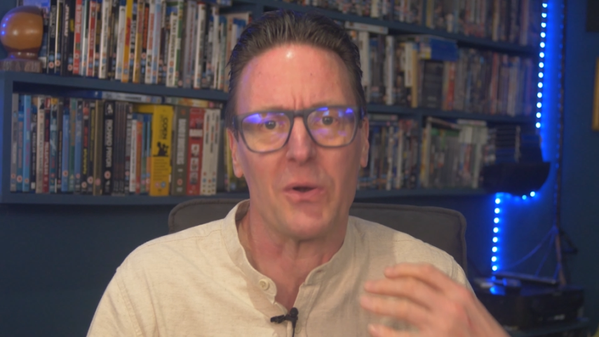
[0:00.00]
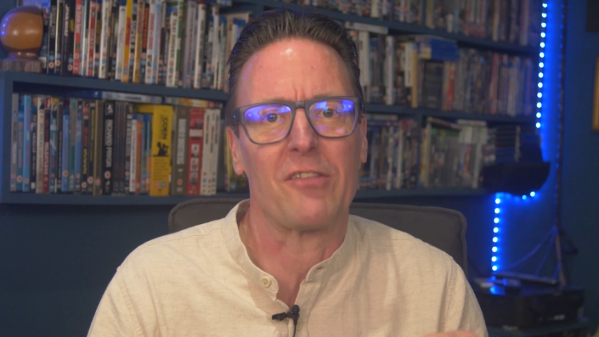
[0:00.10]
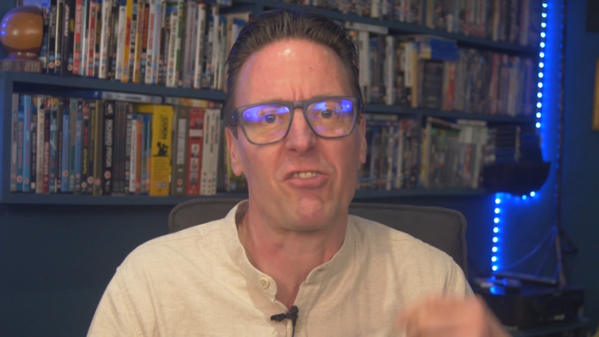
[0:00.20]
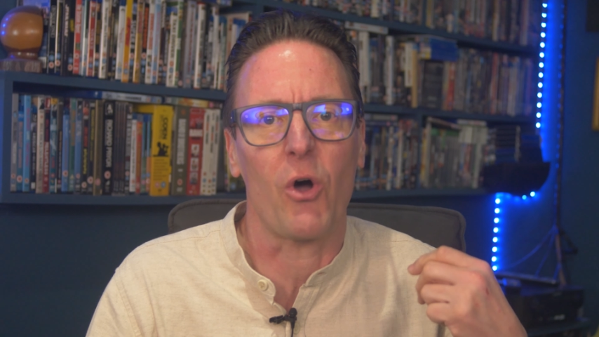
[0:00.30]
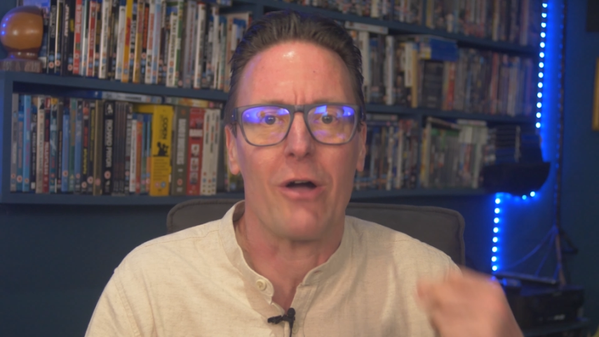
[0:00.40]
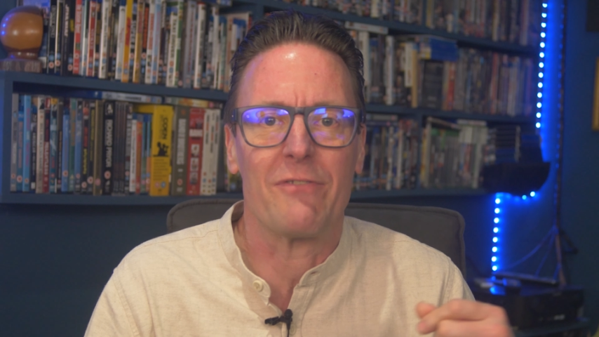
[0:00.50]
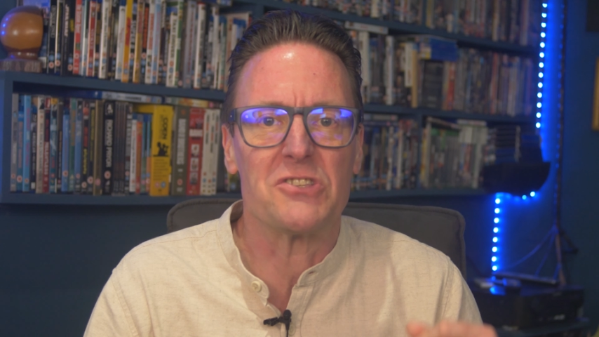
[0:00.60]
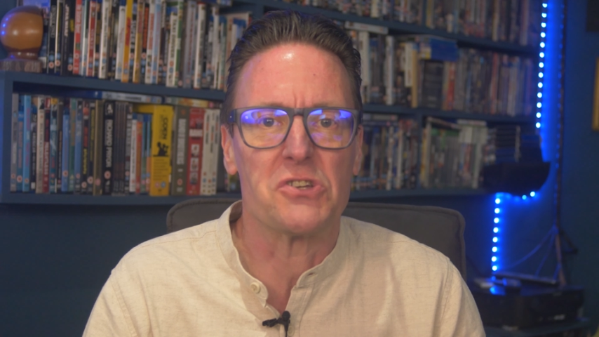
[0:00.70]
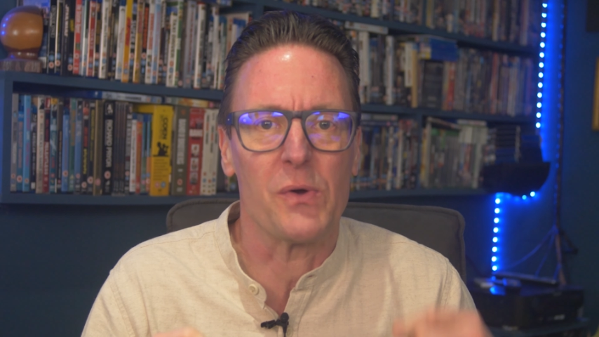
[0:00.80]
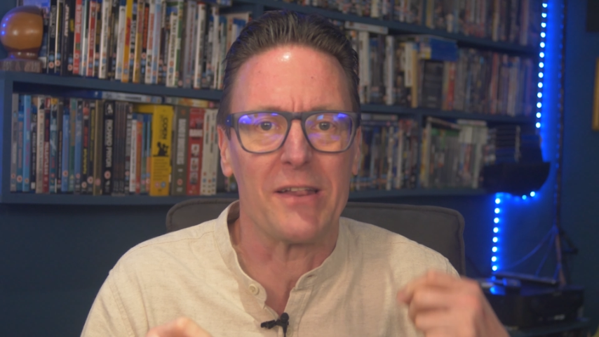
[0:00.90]
let's dive
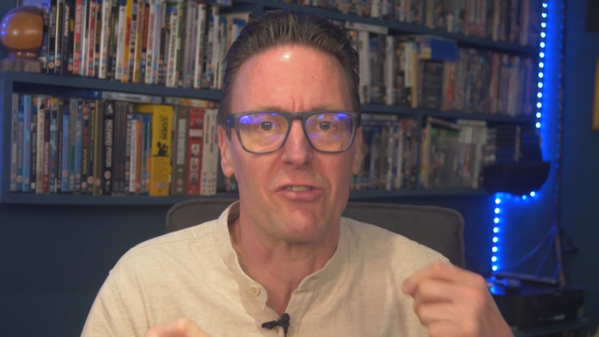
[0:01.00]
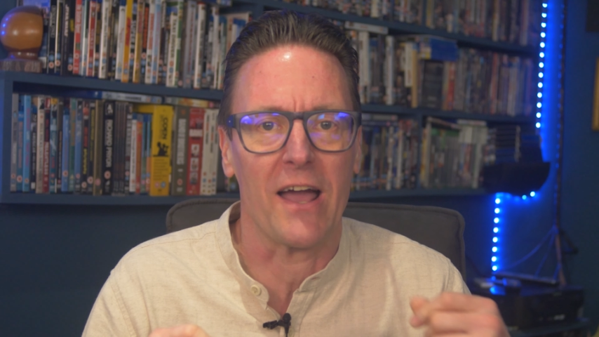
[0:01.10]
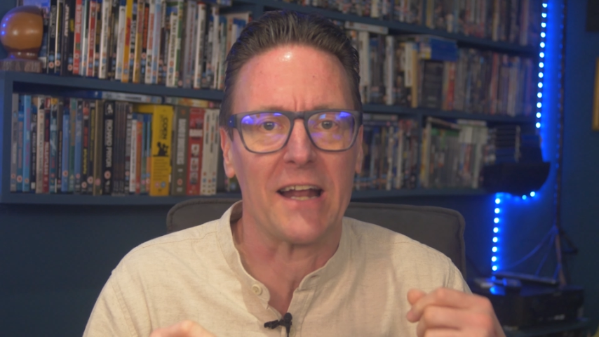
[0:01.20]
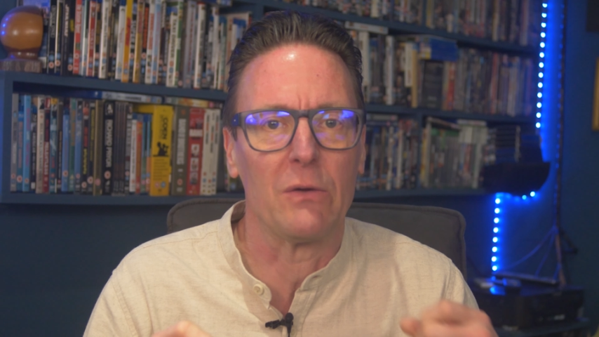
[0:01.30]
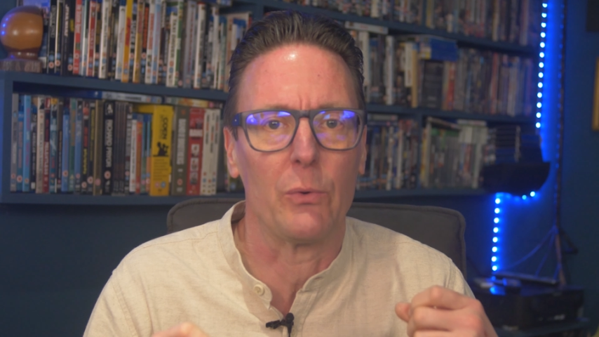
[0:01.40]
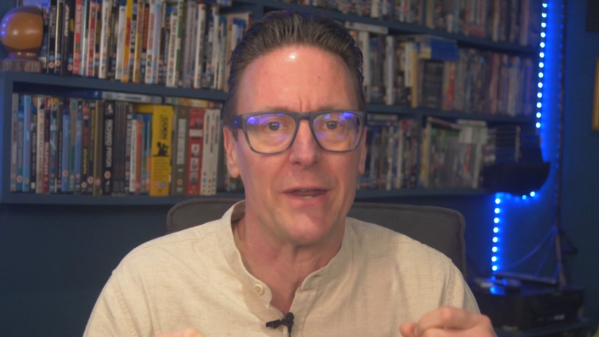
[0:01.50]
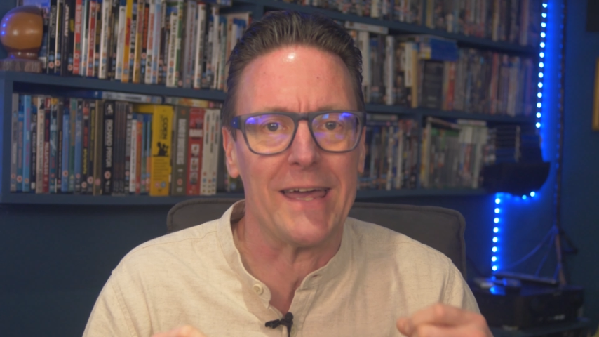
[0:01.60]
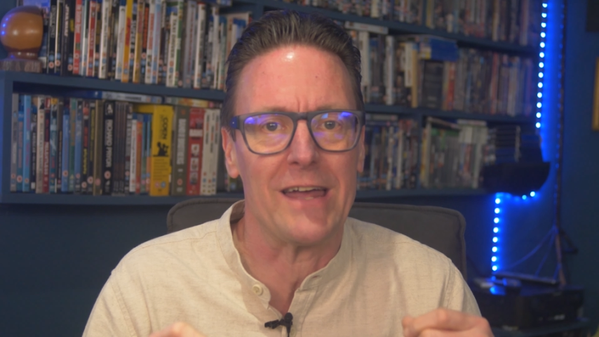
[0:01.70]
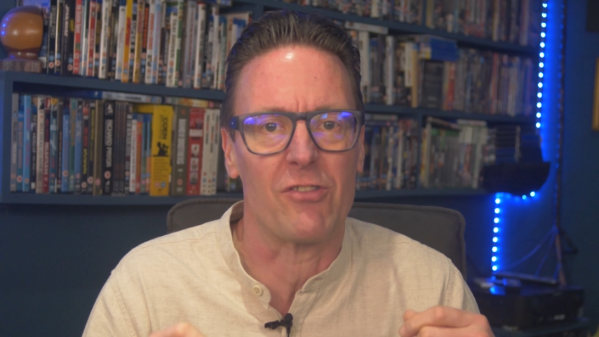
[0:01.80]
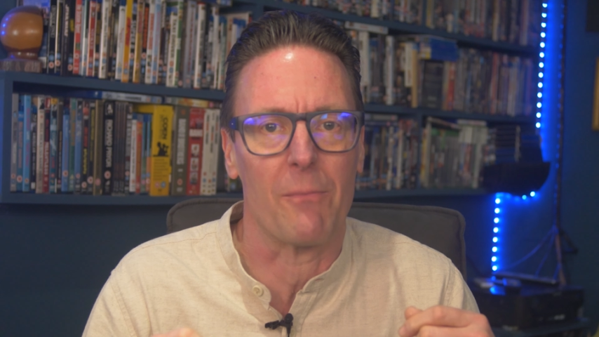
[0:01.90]
into exactly what
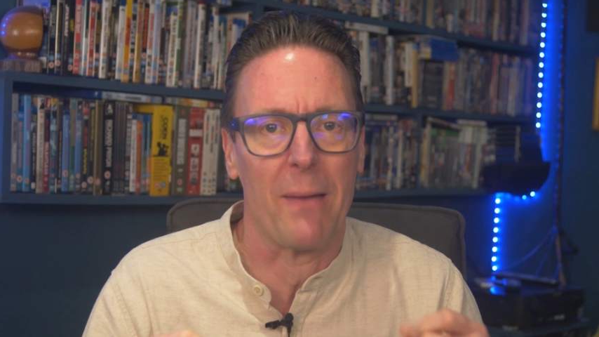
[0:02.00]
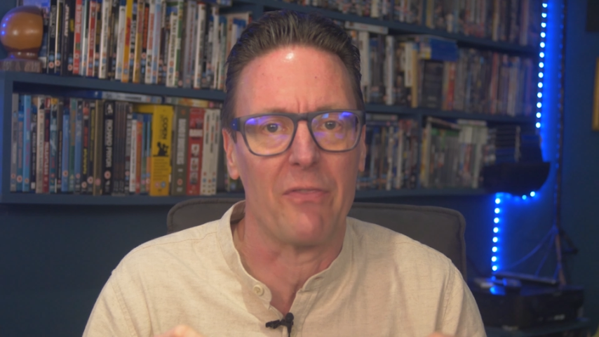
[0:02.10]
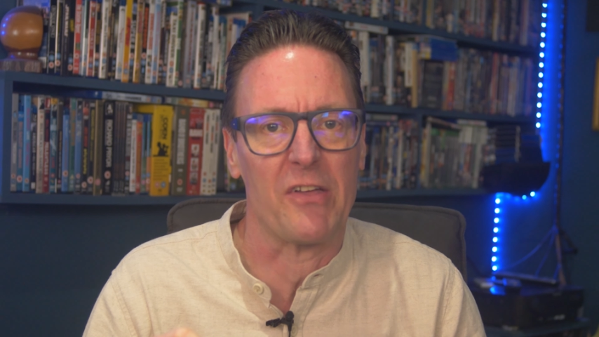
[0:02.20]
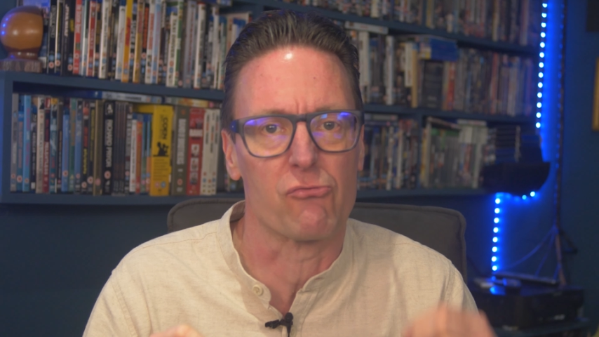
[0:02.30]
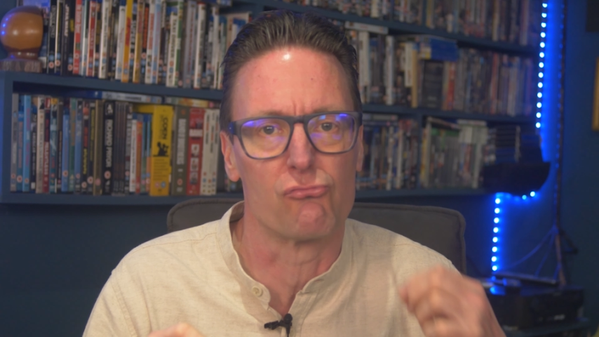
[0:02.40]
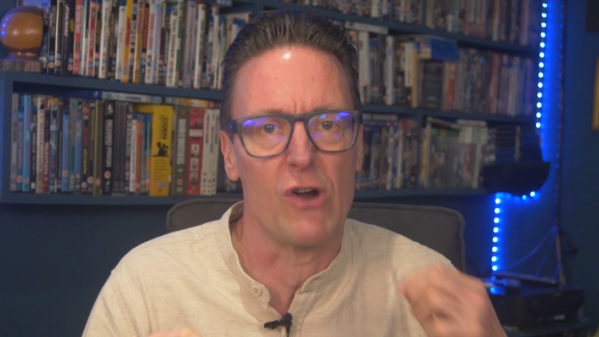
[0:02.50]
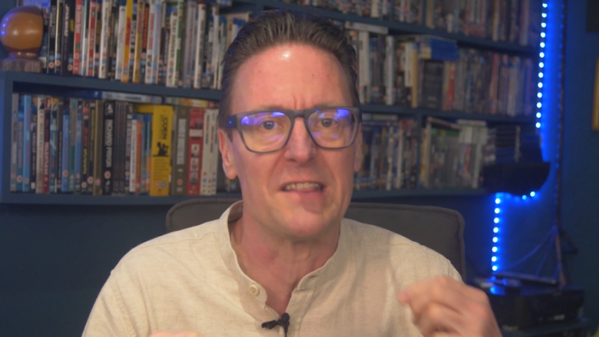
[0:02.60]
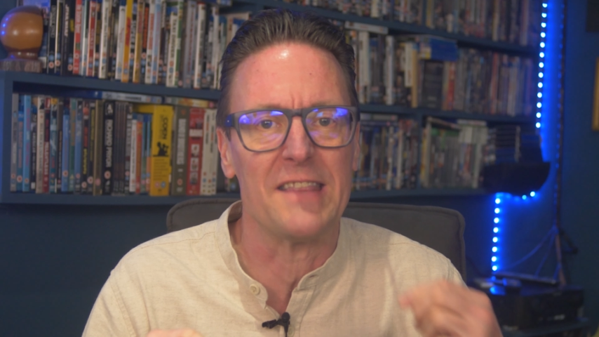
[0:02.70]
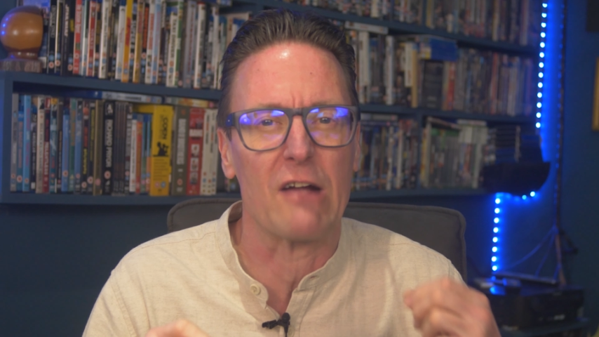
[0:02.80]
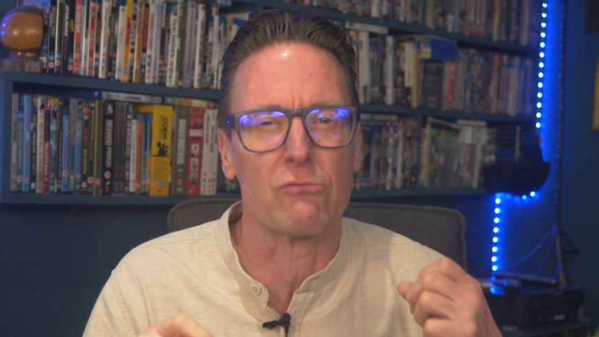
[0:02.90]
it is about this
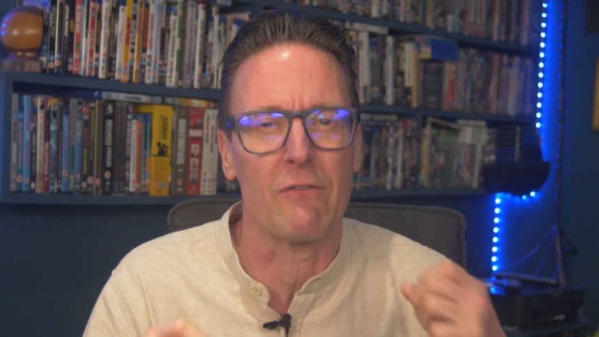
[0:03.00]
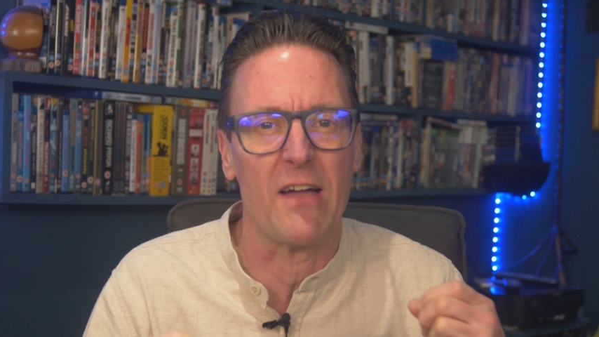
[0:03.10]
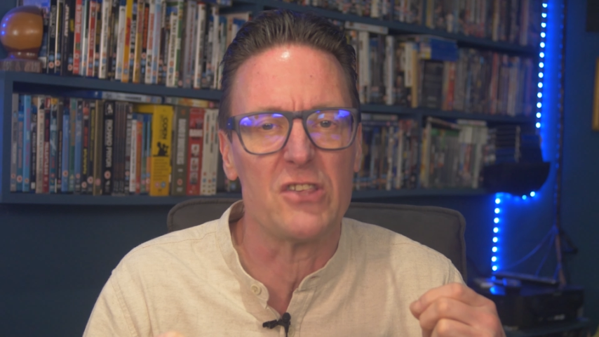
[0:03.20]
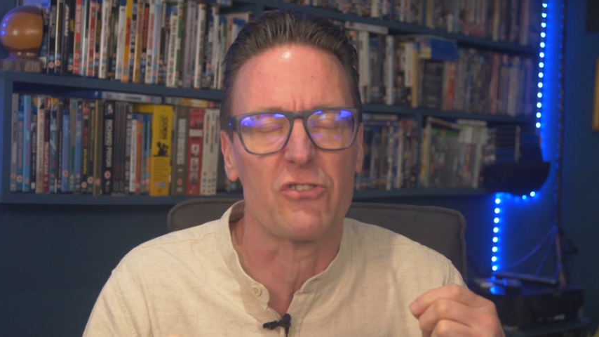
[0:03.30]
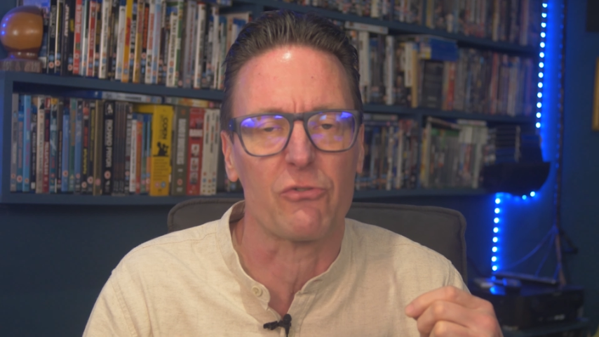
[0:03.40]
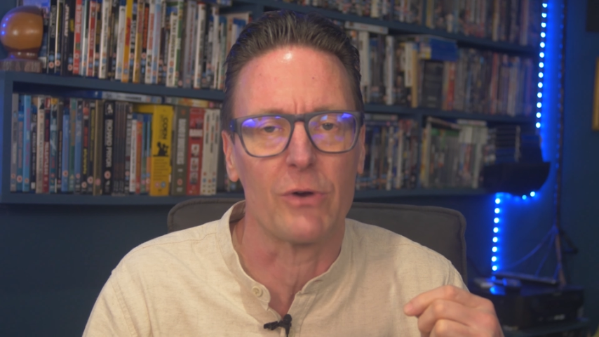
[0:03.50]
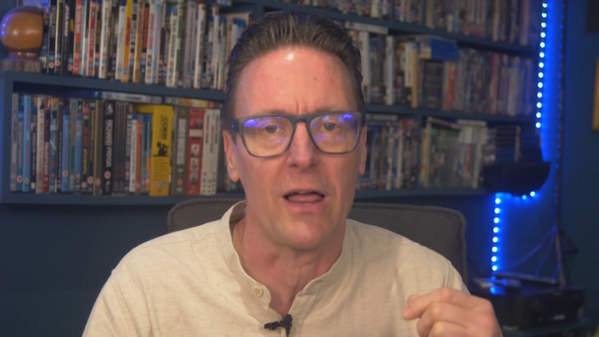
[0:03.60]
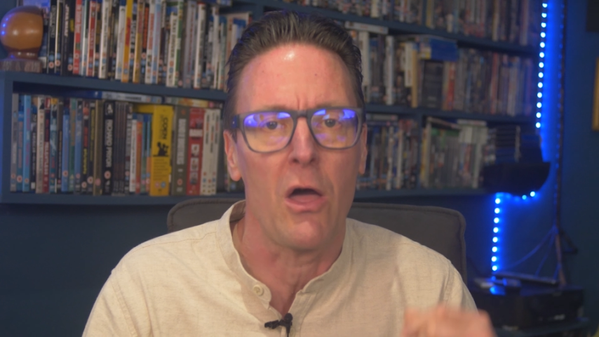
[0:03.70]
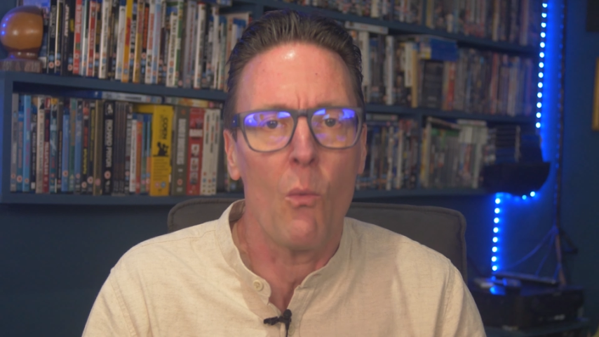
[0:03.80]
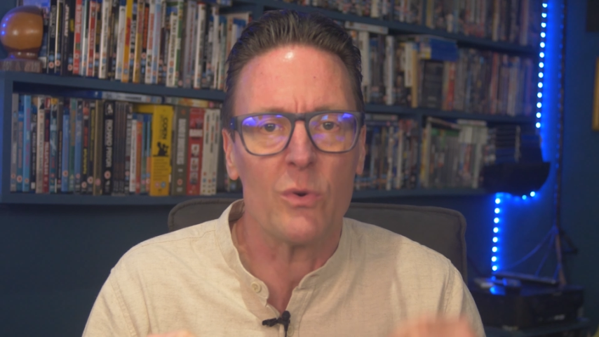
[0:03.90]
redneck revenge thriller,